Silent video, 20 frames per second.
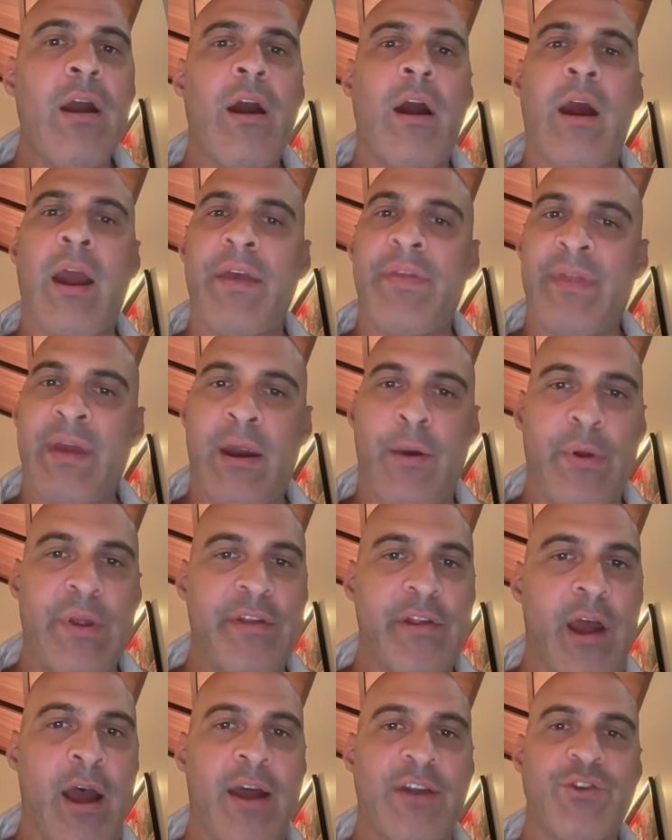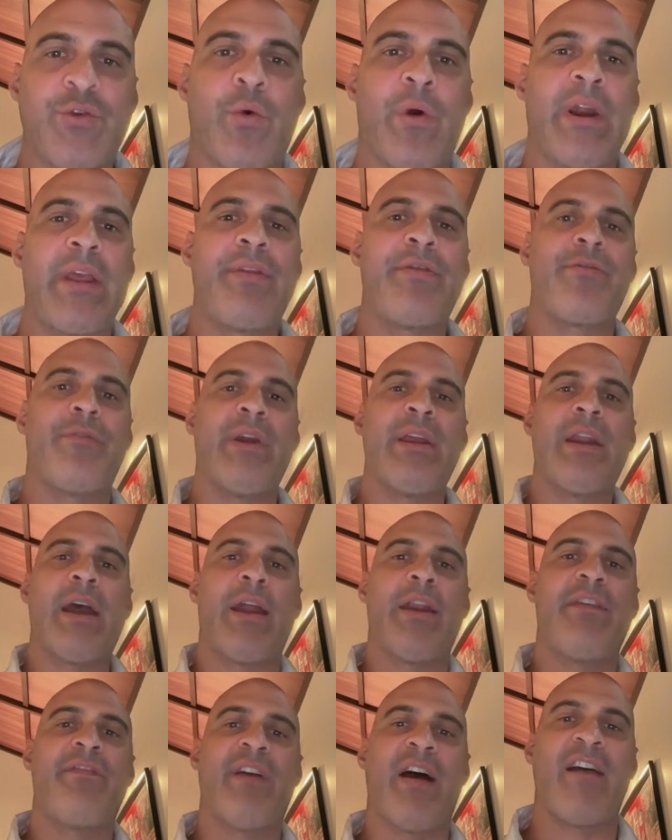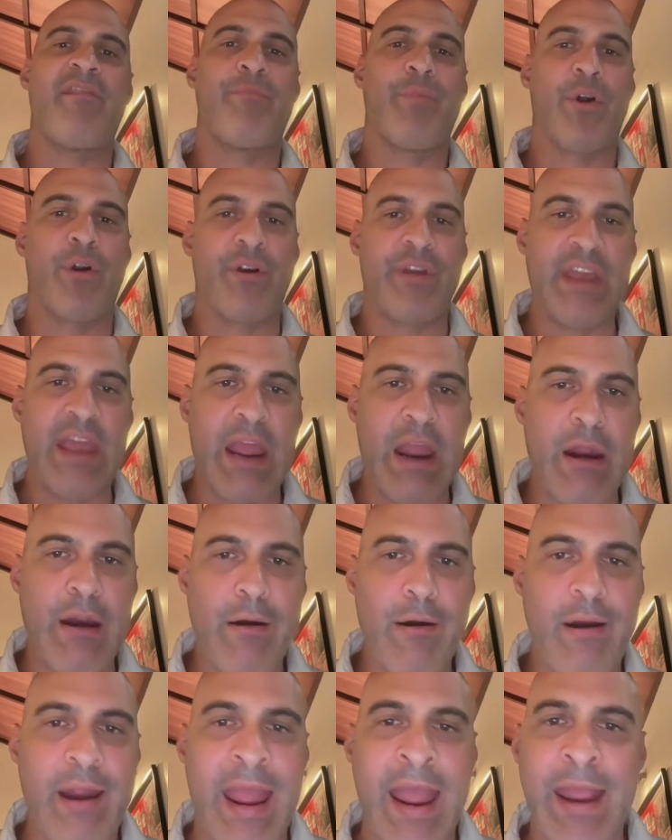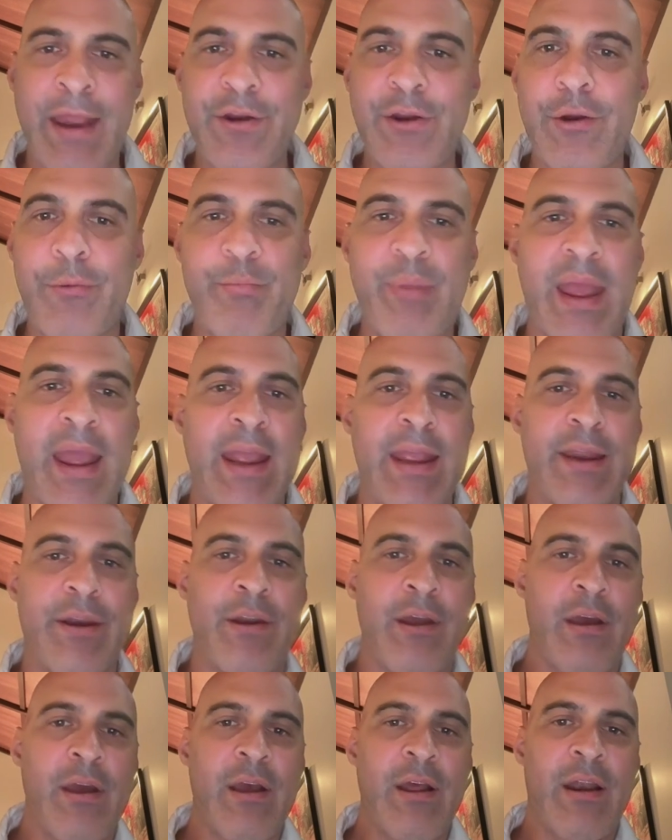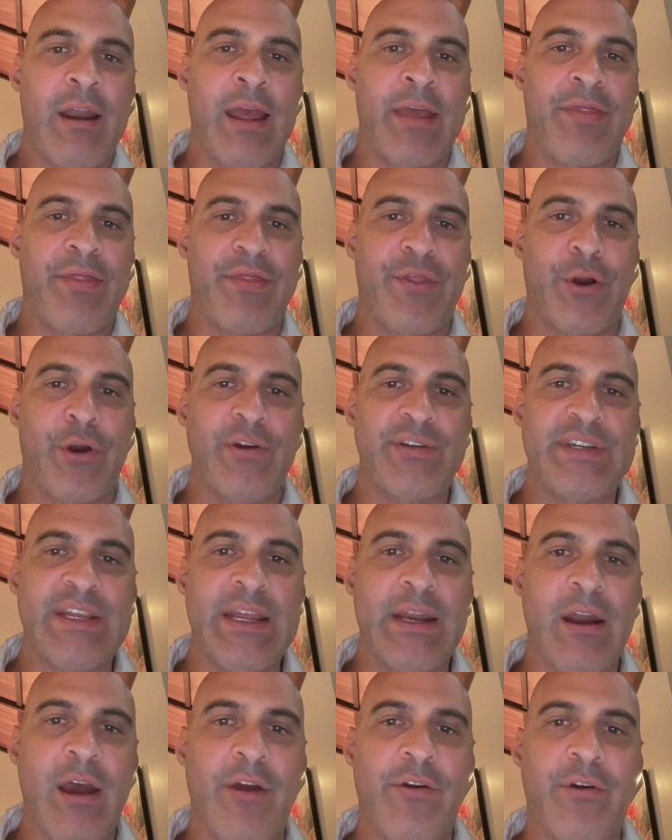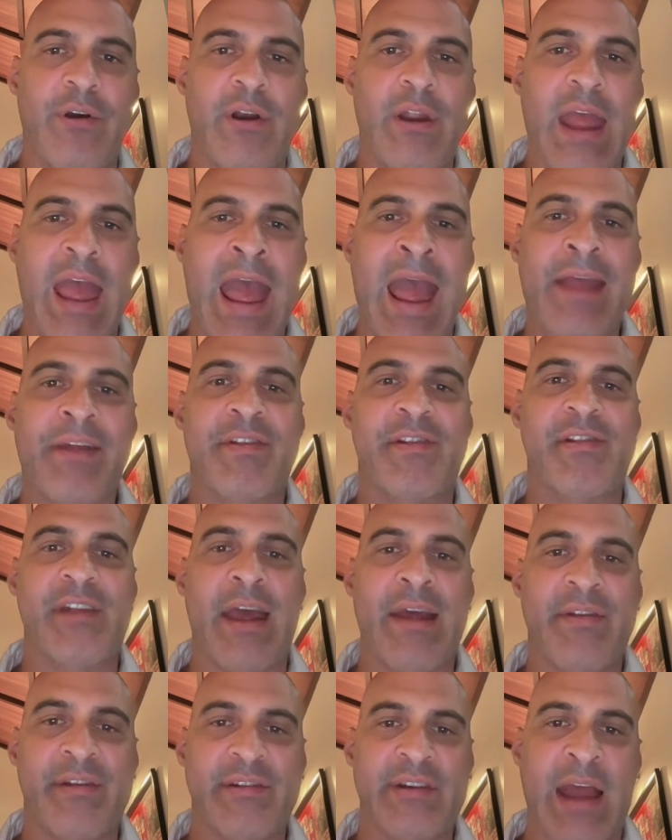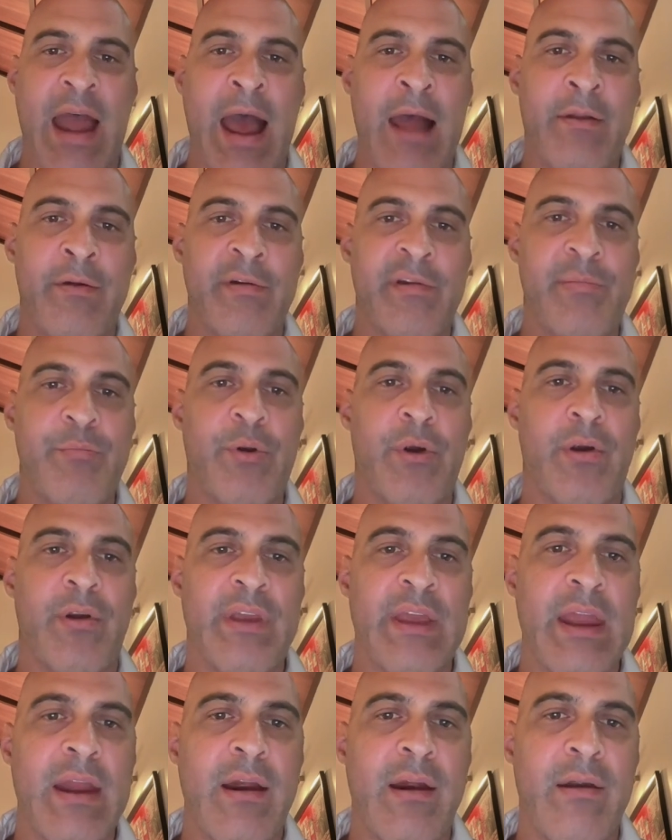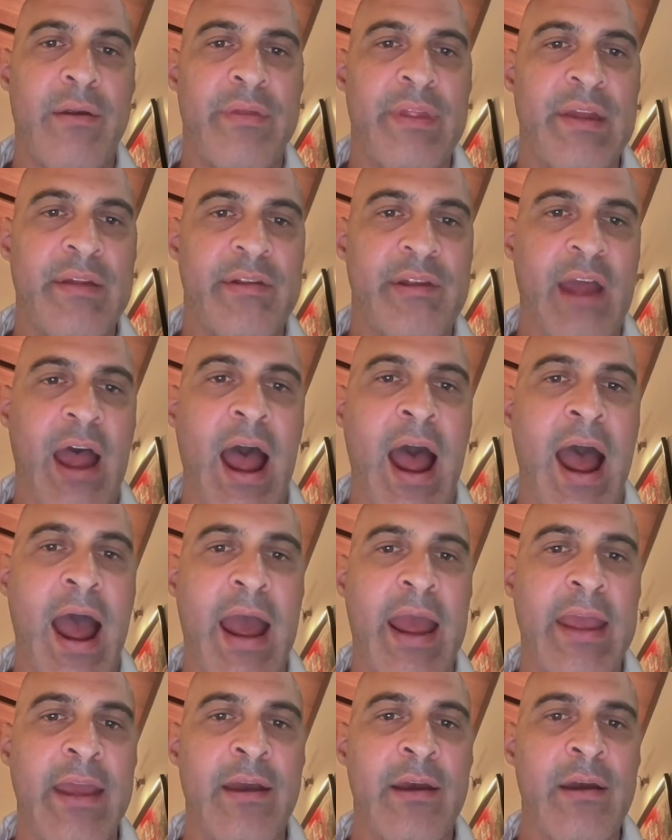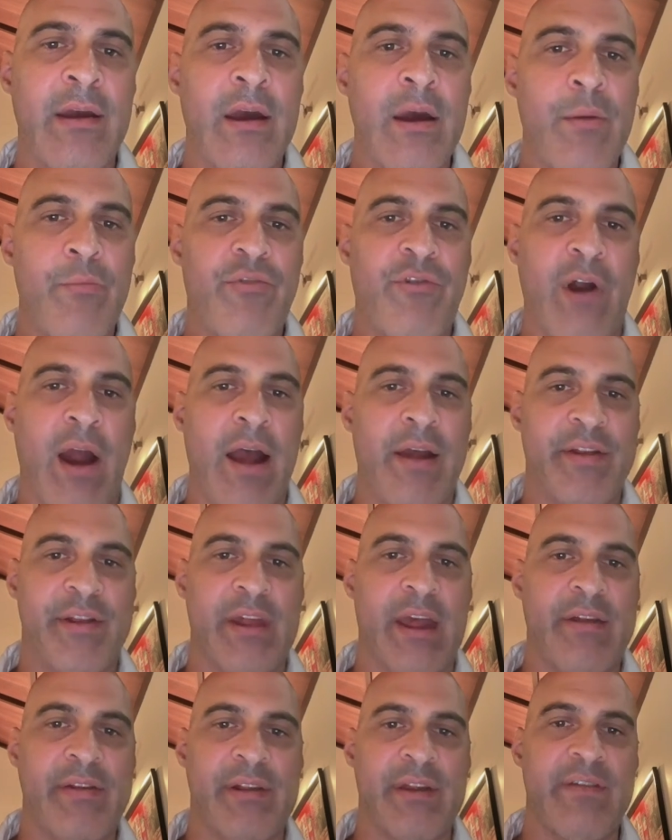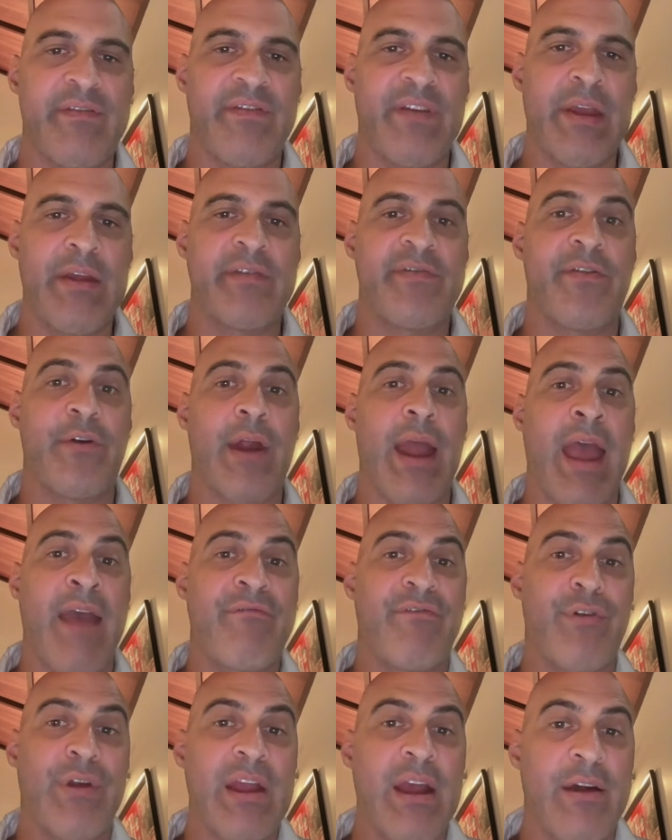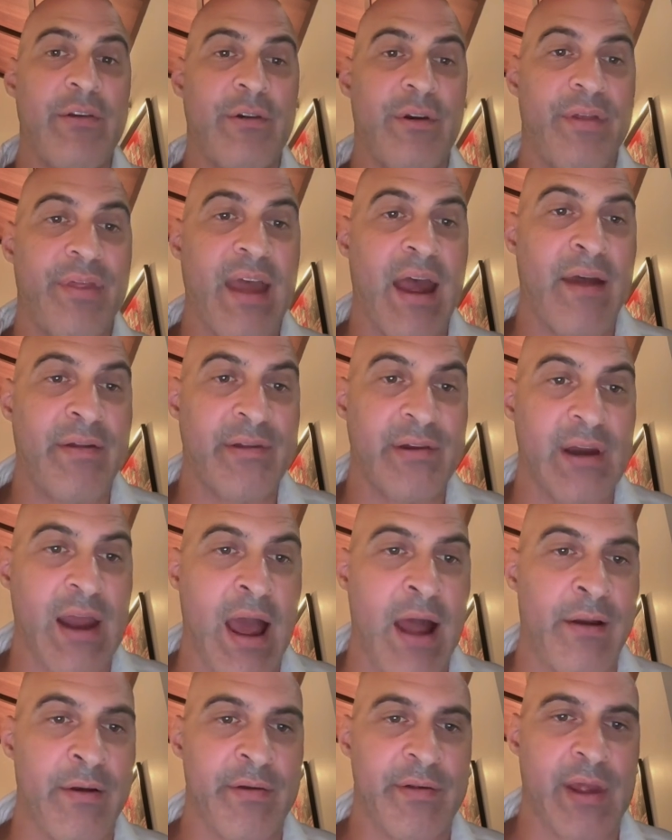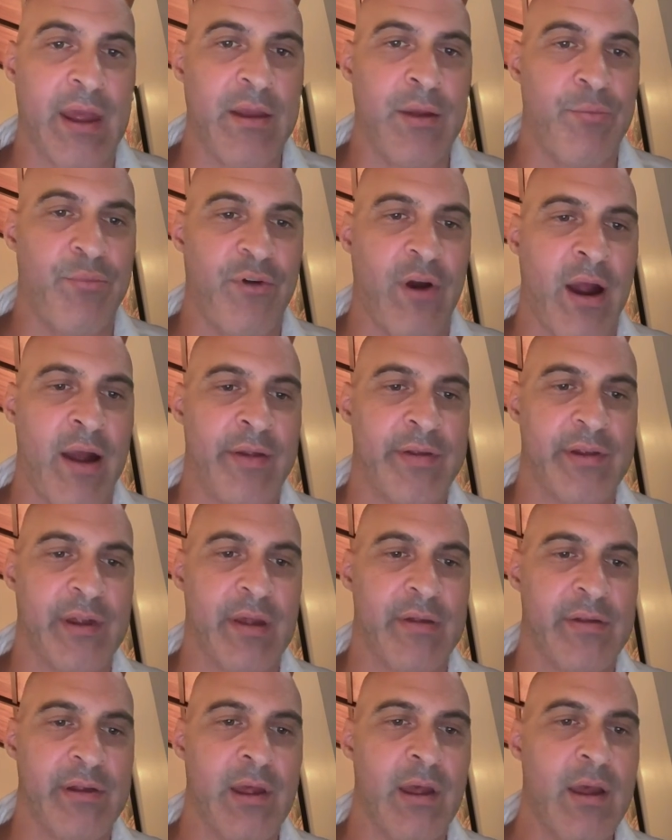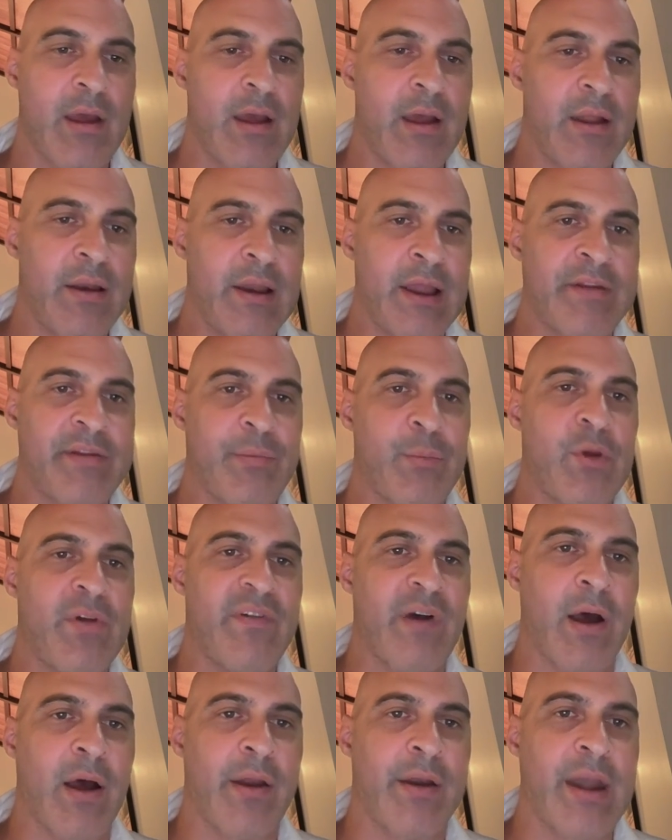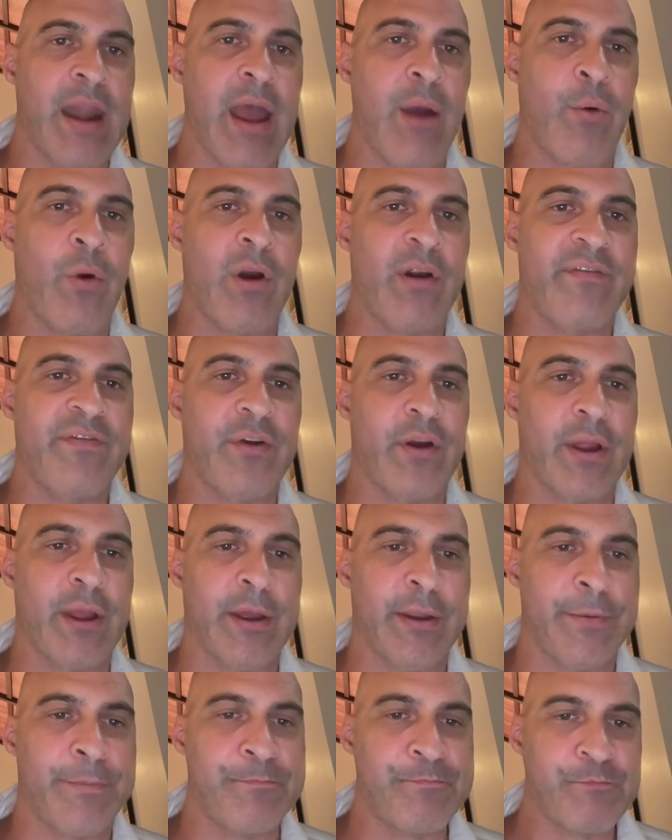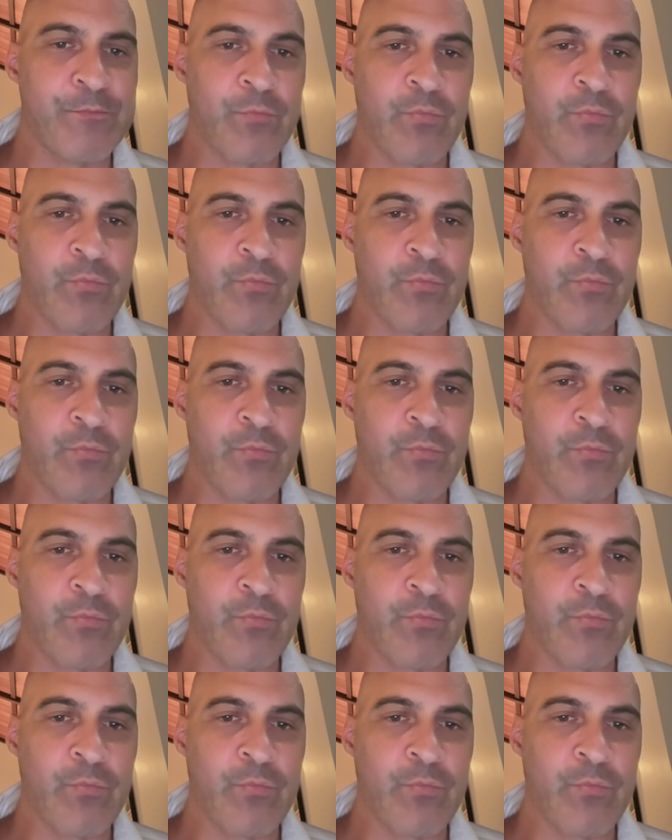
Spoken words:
All right, there we saw it, $23.95 per year, and you're paying like $1,300 excess dollars per year in these high processing fees for every $100,000 that you process. Let's move on. NetworkForGood.